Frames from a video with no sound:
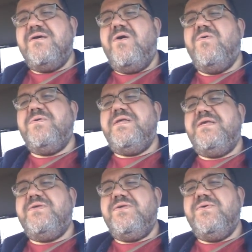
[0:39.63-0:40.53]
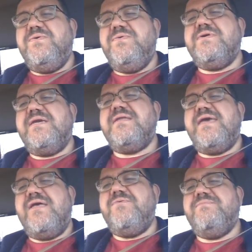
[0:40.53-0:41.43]
Only you can
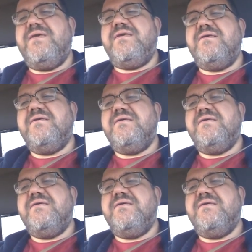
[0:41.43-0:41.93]
help me